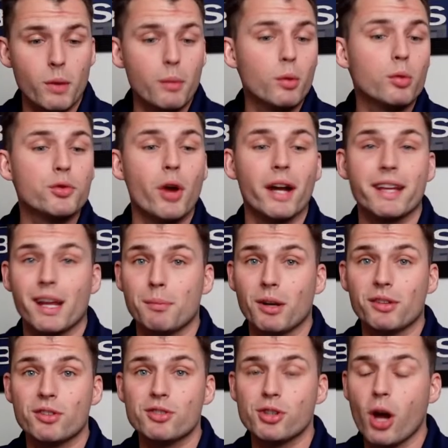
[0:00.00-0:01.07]
Maybe we'll try to get him
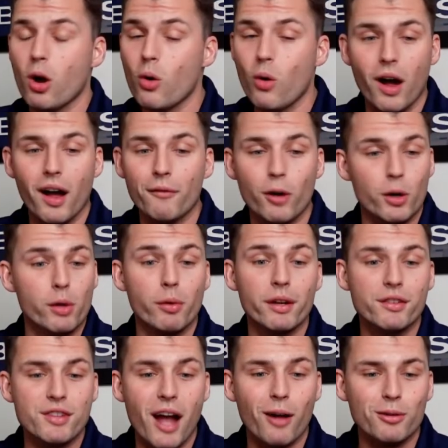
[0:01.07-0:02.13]
on the show. Uh, I've already
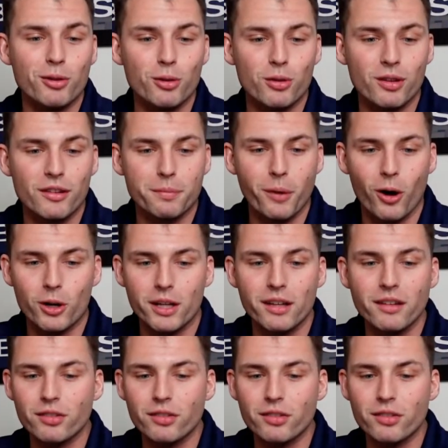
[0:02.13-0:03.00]
reached out to his party.